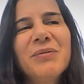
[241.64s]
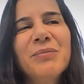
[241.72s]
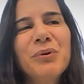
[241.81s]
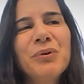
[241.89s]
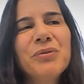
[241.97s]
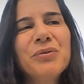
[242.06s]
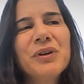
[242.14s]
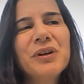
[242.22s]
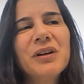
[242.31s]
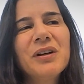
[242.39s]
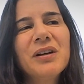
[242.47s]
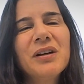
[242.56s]
both
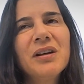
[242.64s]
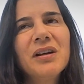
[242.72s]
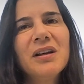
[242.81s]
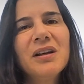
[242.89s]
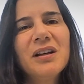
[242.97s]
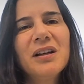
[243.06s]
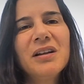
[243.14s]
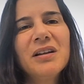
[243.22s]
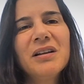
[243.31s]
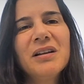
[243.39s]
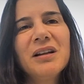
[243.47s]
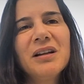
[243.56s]

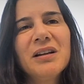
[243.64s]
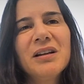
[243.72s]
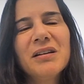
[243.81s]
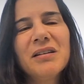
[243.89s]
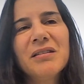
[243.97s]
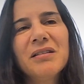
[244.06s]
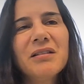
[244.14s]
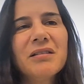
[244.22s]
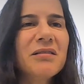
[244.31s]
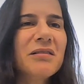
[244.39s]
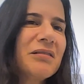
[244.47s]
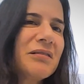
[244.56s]
in
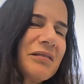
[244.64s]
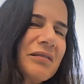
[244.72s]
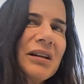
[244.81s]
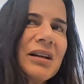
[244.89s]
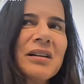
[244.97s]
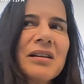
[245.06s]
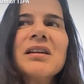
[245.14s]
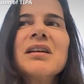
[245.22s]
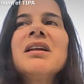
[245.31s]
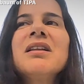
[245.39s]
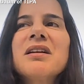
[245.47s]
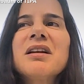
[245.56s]

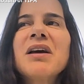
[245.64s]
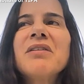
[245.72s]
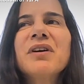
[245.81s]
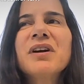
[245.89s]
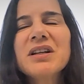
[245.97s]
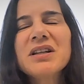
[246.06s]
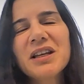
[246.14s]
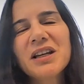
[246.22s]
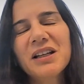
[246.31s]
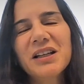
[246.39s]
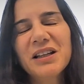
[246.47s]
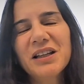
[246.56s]
the Navy and
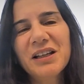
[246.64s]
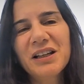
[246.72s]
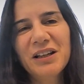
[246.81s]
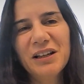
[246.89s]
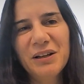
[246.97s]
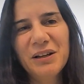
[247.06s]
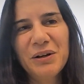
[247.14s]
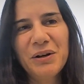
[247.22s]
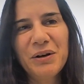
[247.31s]
then in the